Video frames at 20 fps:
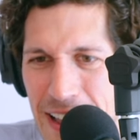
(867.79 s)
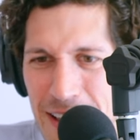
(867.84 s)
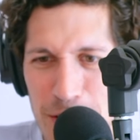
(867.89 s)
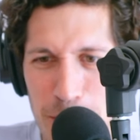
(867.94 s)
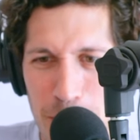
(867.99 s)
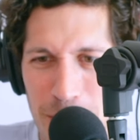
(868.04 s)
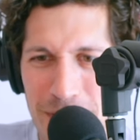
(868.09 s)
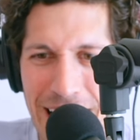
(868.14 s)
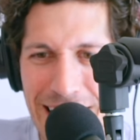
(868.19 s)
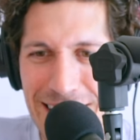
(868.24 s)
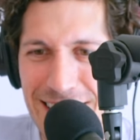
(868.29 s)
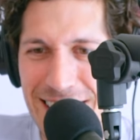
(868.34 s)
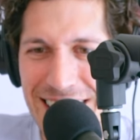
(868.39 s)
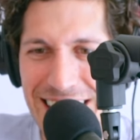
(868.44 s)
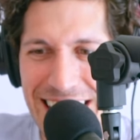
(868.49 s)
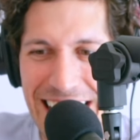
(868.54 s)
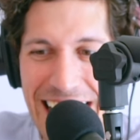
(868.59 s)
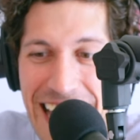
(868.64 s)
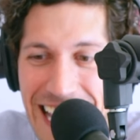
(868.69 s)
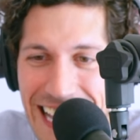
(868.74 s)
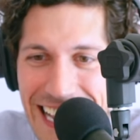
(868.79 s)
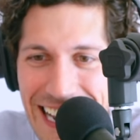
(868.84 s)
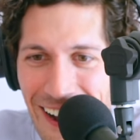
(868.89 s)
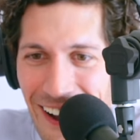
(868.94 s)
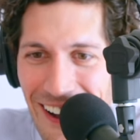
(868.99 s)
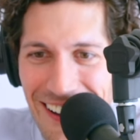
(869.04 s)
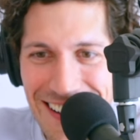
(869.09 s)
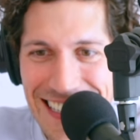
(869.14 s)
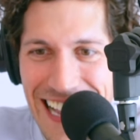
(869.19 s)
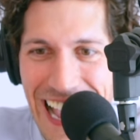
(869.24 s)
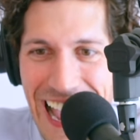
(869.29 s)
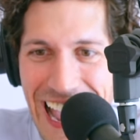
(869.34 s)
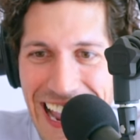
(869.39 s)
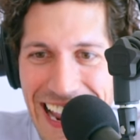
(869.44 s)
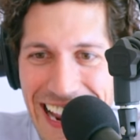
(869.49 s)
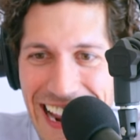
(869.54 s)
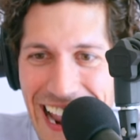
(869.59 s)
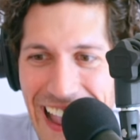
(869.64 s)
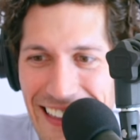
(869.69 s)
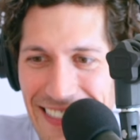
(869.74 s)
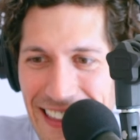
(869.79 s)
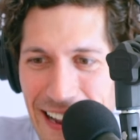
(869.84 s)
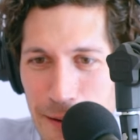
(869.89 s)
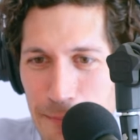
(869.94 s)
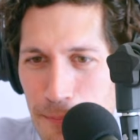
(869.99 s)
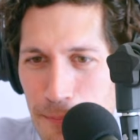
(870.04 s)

you were then skiing all day, and they had a